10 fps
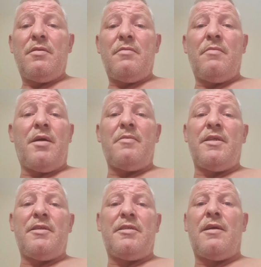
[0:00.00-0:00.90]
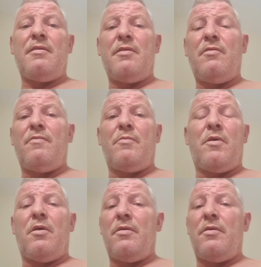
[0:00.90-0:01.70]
you might have this, that and the other, but